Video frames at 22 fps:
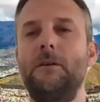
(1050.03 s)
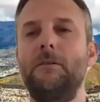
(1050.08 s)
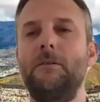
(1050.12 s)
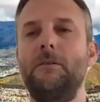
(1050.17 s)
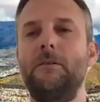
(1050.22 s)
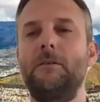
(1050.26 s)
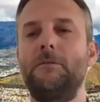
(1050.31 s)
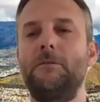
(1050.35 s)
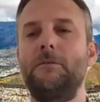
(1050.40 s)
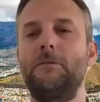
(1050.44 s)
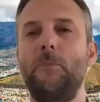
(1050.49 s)

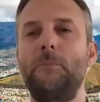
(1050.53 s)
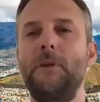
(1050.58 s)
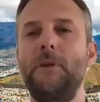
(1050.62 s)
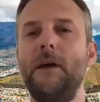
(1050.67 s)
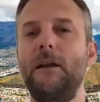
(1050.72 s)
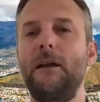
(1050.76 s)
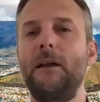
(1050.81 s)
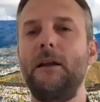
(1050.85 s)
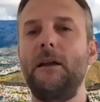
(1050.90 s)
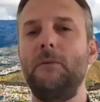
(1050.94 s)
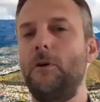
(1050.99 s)
top
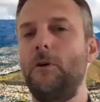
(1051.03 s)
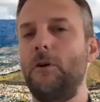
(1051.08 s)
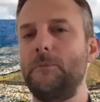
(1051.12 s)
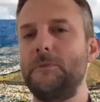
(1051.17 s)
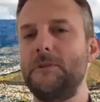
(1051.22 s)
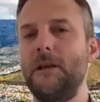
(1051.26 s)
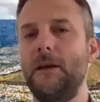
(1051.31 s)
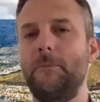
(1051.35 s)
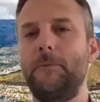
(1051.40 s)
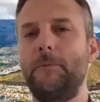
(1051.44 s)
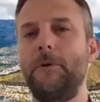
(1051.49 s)
down and bottoms
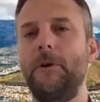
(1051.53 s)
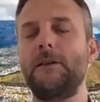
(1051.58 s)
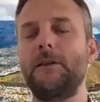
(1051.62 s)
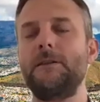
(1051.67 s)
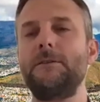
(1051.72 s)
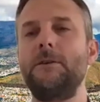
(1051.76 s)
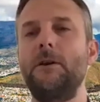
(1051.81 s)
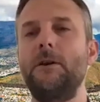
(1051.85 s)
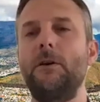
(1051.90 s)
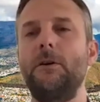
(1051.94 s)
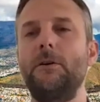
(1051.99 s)
up, right?
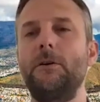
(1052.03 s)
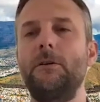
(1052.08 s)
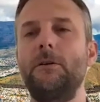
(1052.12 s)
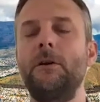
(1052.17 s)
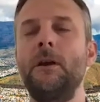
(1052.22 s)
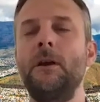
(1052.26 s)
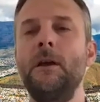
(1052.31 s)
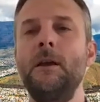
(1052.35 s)
So,